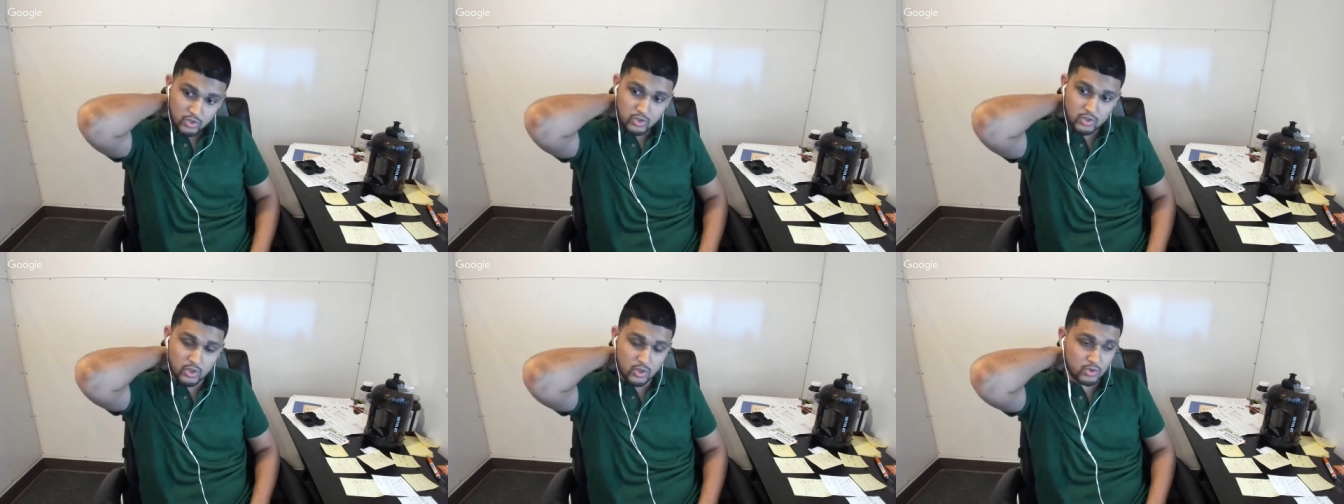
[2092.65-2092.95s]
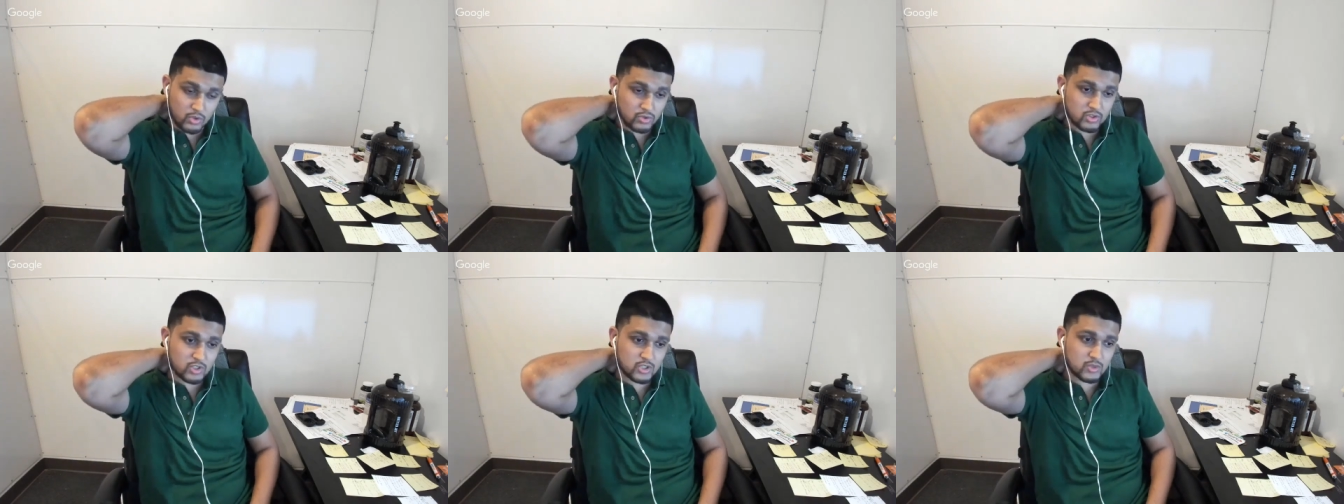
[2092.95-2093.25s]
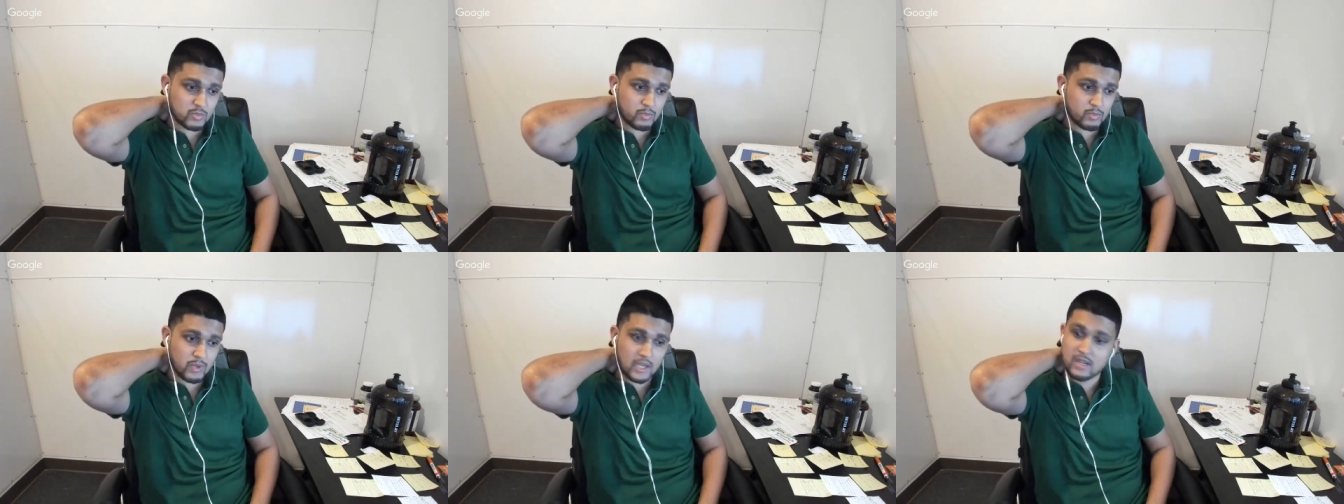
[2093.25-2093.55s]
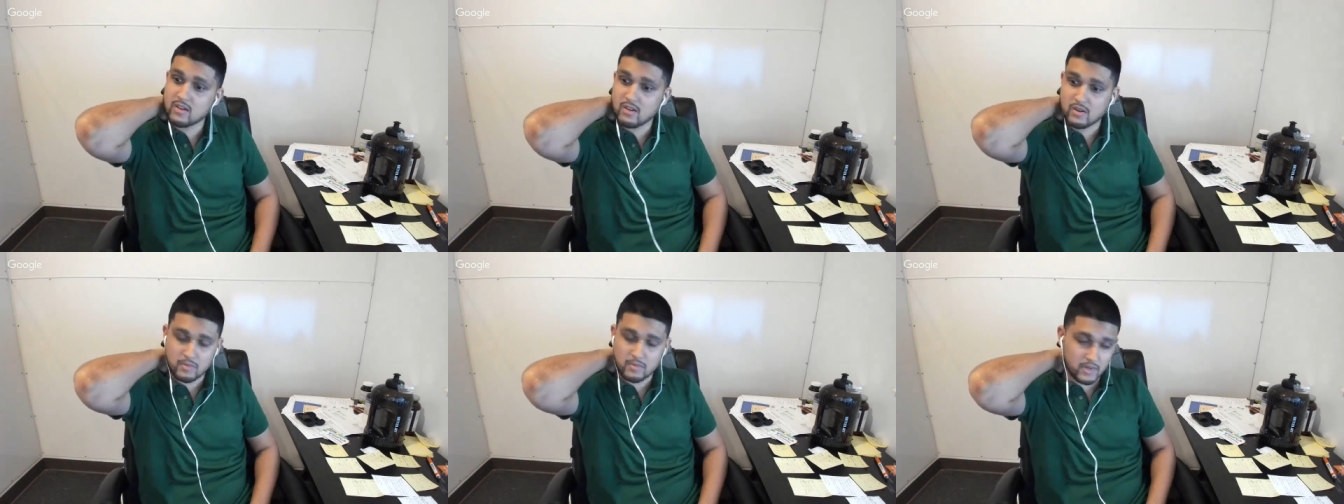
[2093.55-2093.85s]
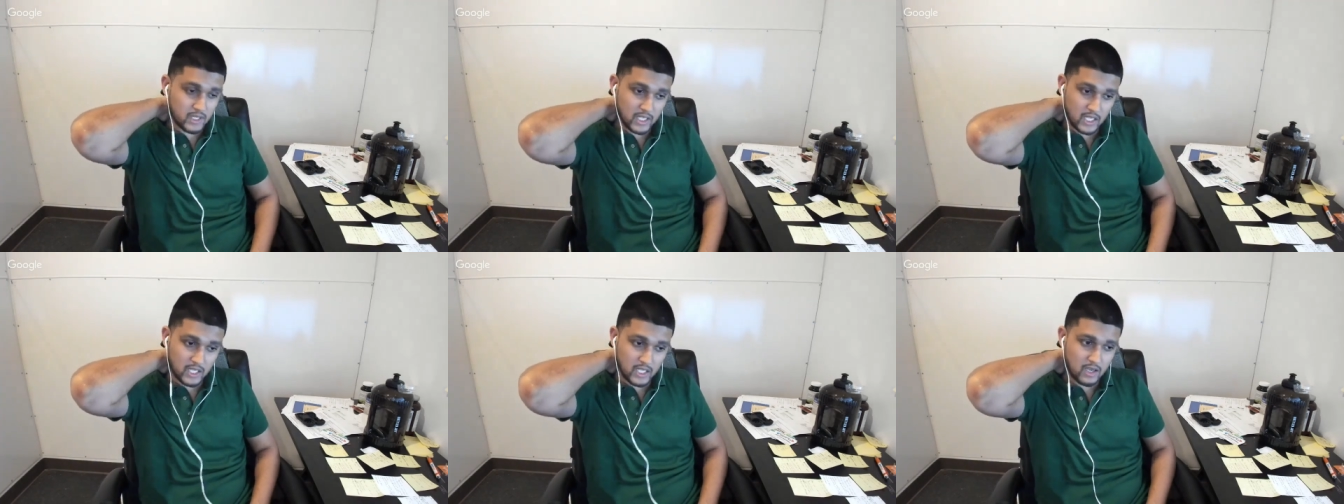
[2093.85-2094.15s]
don't spend your
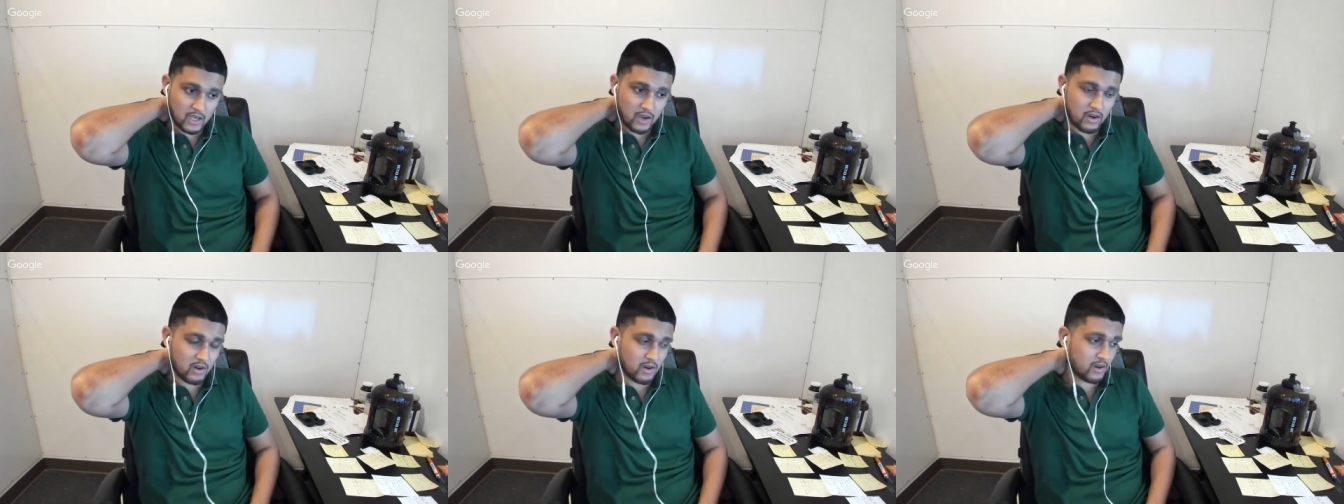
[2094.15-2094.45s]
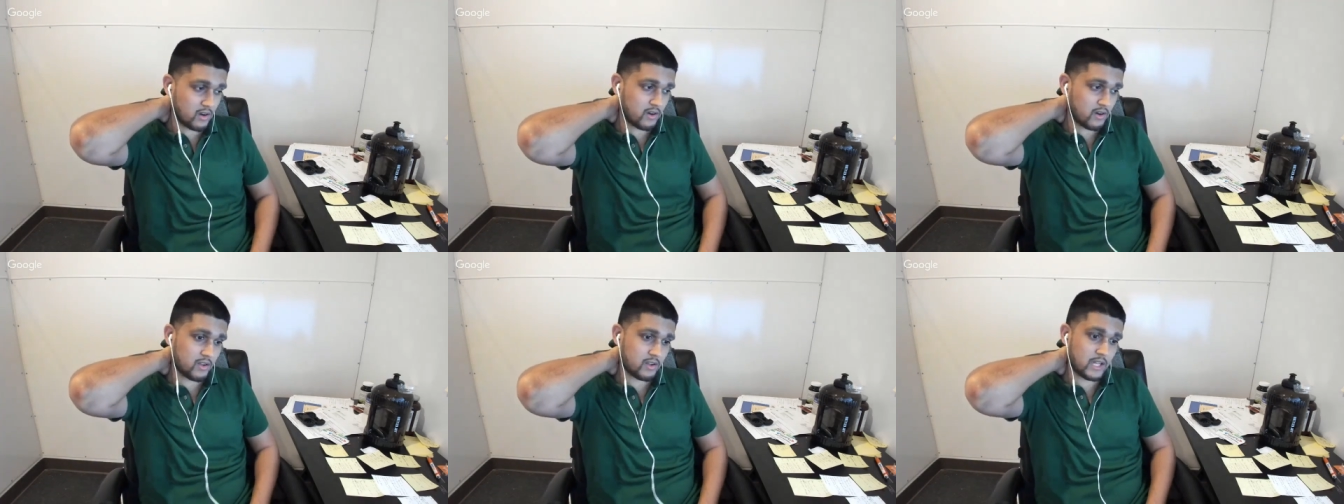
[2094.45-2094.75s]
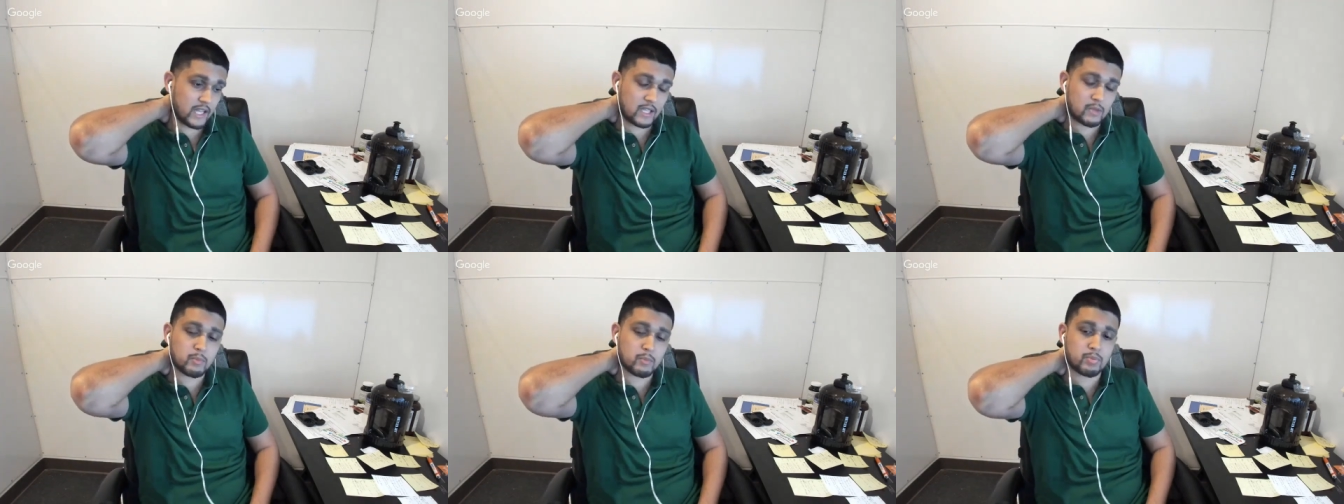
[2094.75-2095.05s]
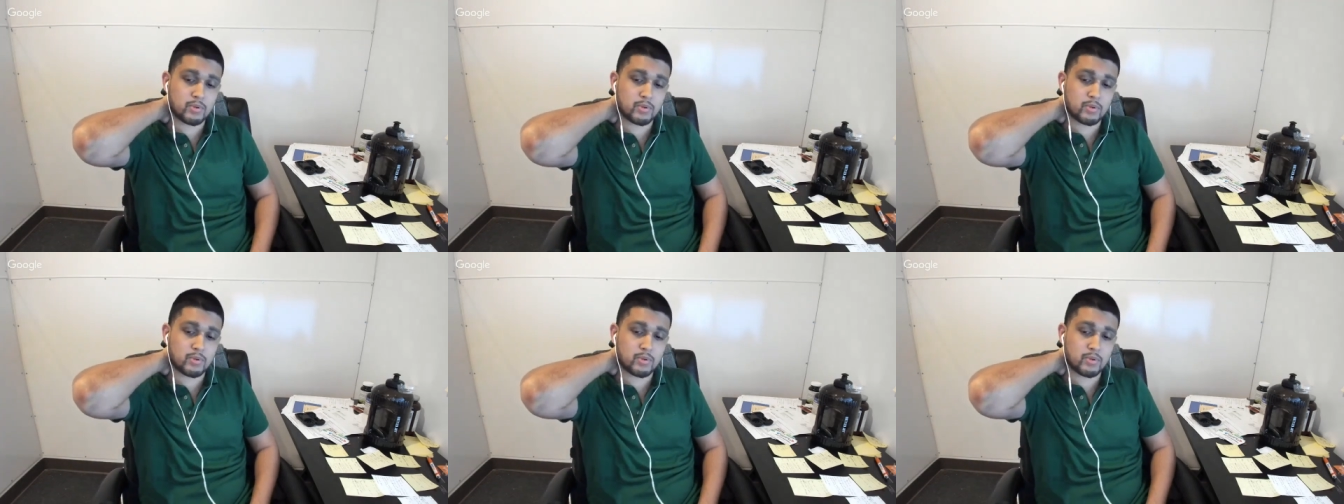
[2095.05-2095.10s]
money on like,